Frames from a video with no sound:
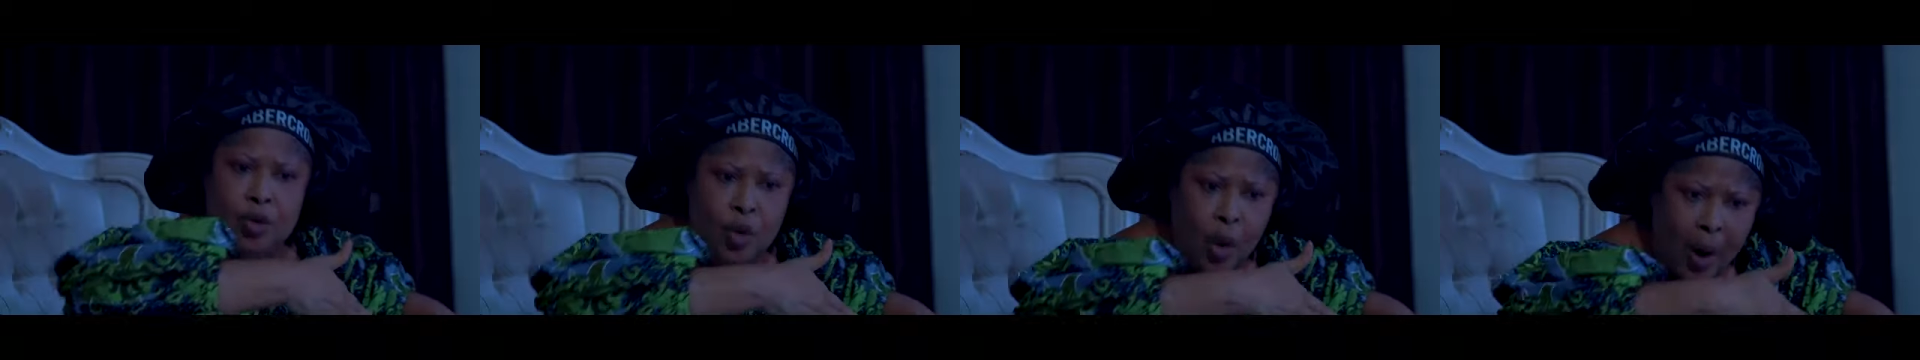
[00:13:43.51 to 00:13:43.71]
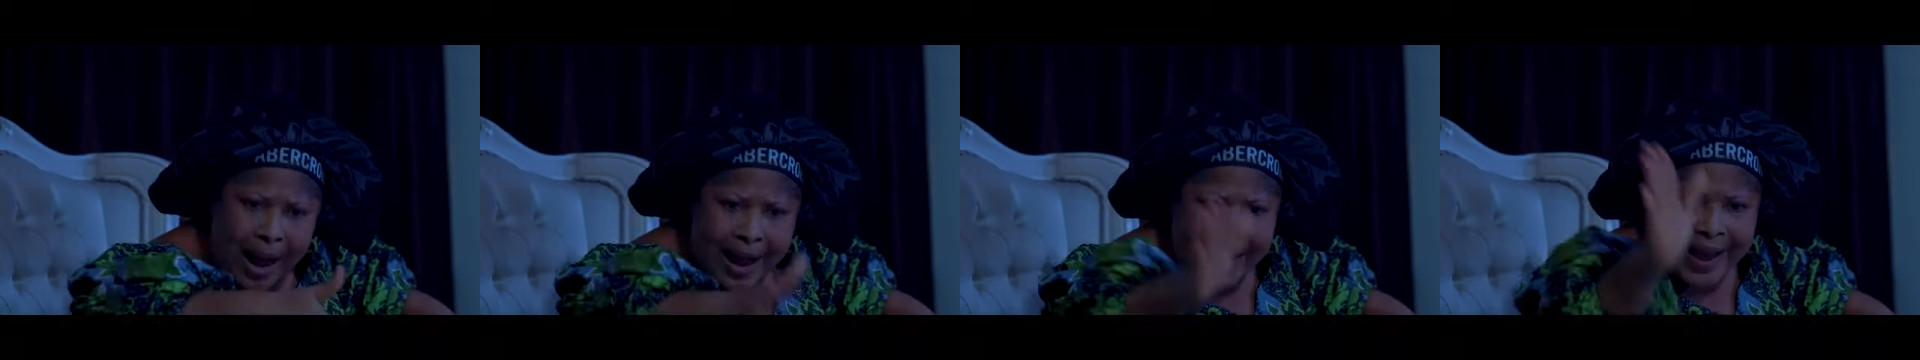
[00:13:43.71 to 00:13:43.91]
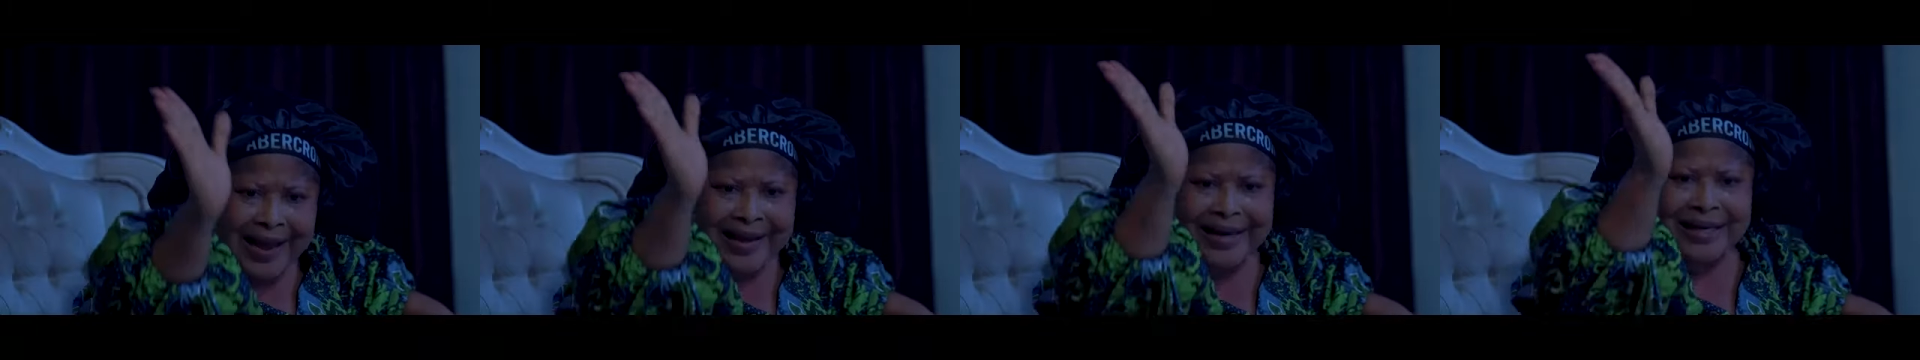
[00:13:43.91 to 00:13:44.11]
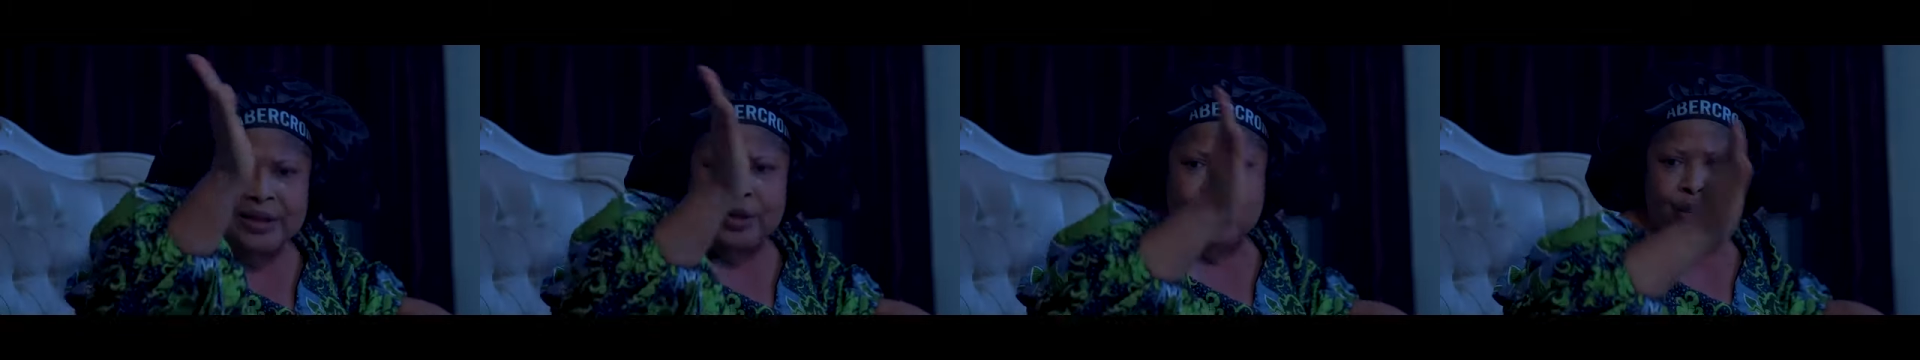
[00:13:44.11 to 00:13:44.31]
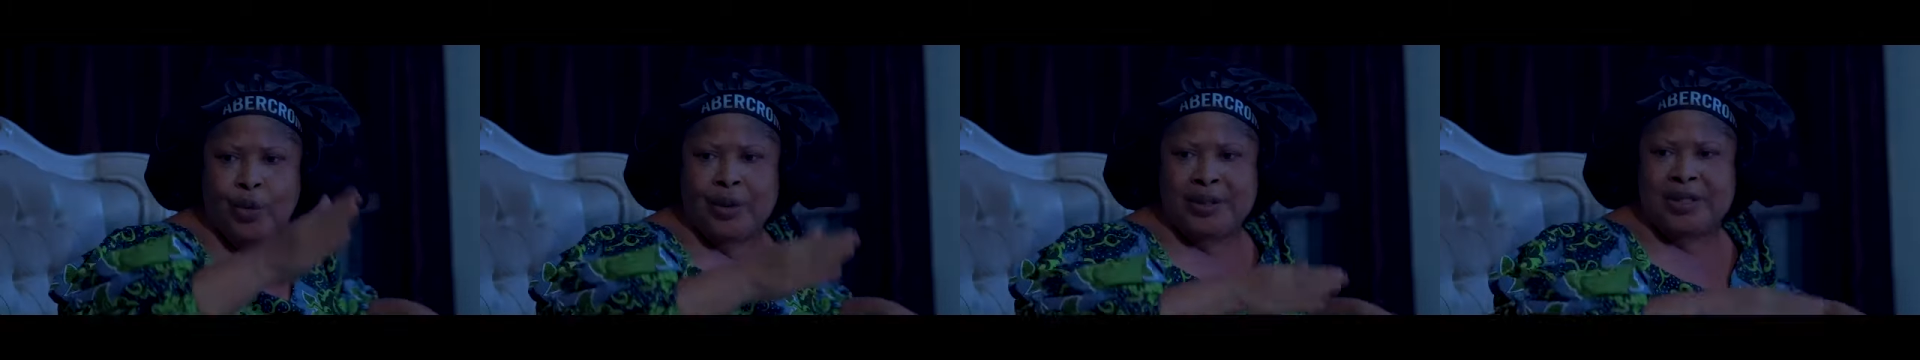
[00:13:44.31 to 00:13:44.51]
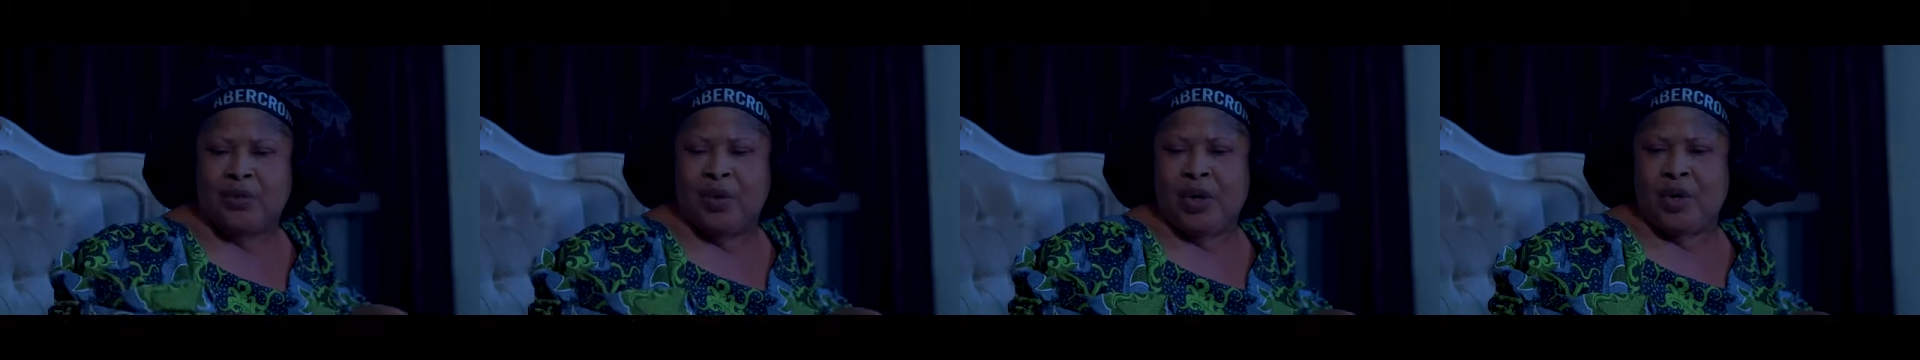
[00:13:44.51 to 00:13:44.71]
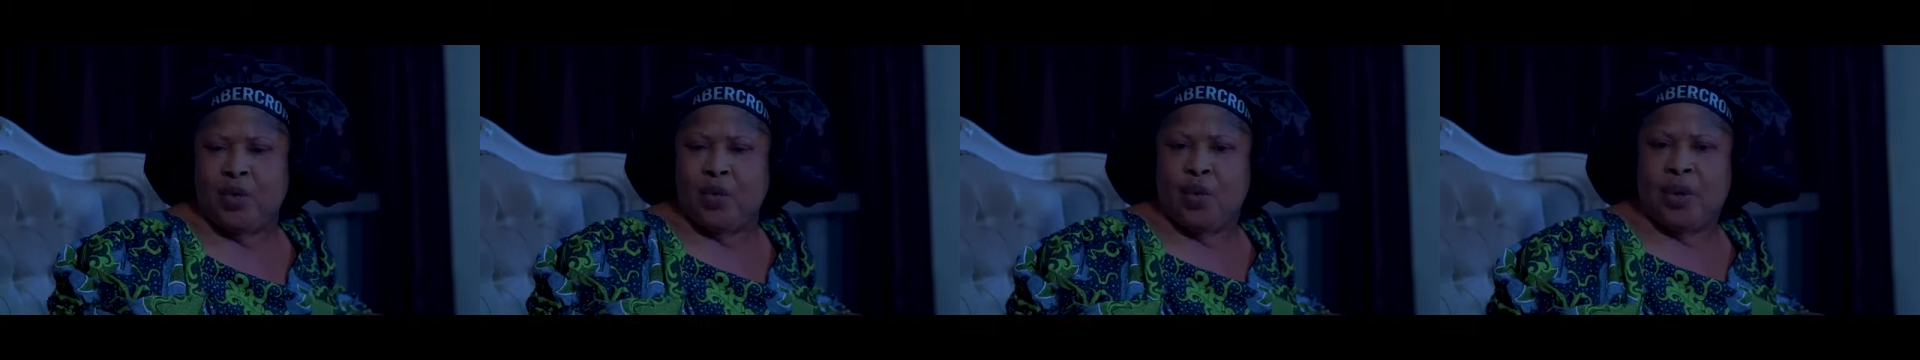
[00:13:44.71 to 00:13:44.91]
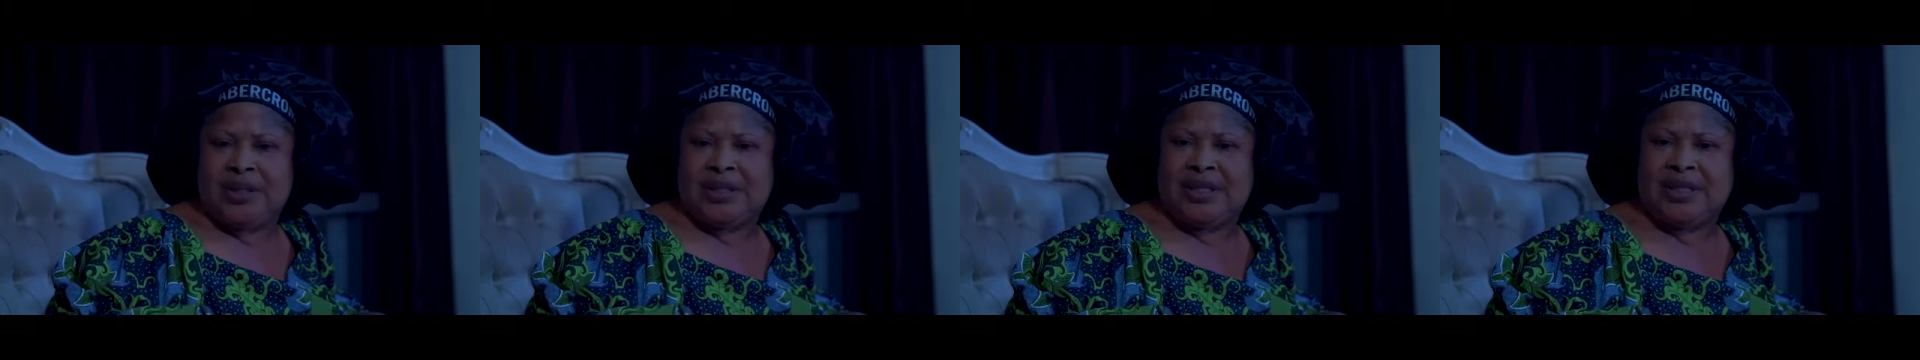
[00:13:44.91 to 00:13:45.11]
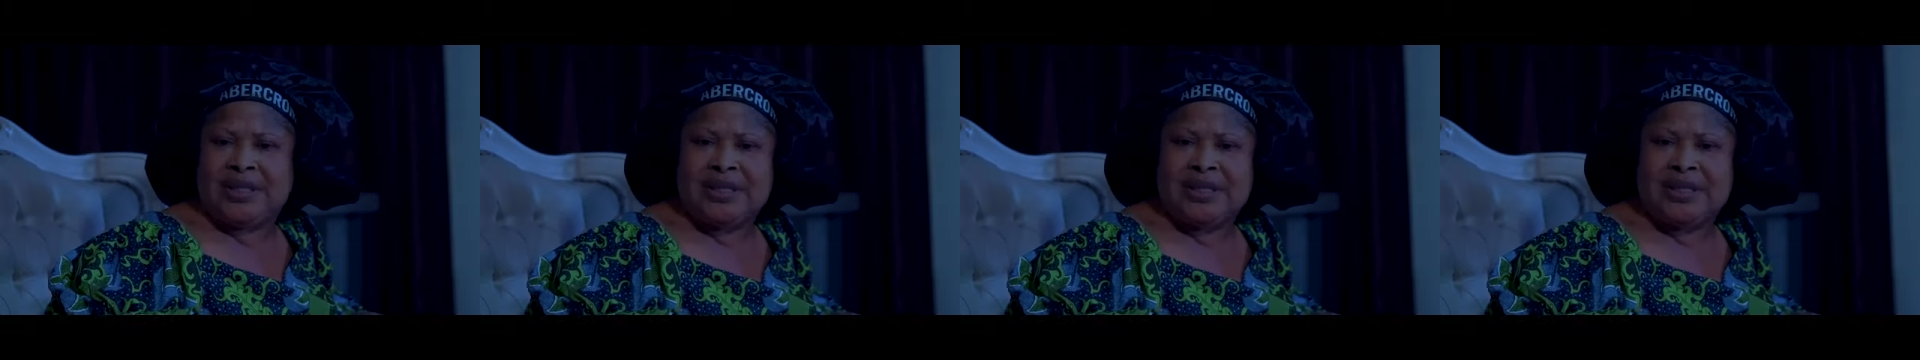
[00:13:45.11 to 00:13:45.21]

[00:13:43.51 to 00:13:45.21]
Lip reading: go ahead and do it the way you want